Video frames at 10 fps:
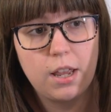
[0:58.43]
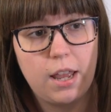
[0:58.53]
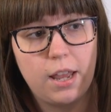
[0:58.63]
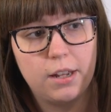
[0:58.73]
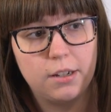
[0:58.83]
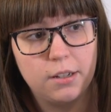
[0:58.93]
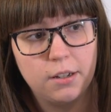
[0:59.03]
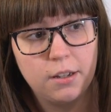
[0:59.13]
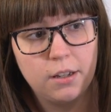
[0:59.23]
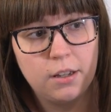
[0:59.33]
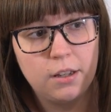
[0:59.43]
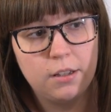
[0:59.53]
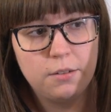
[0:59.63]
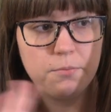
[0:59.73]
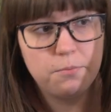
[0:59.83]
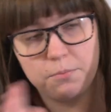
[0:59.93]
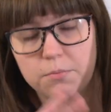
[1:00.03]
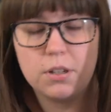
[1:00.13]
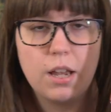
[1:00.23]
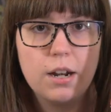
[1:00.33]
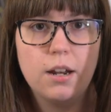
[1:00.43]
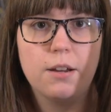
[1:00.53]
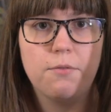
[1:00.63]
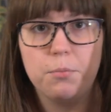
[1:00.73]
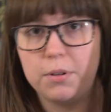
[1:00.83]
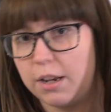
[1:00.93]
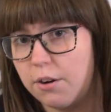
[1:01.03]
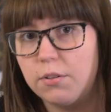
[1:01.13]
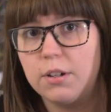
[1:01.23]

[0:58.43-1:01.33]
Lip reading: and kind of like from there,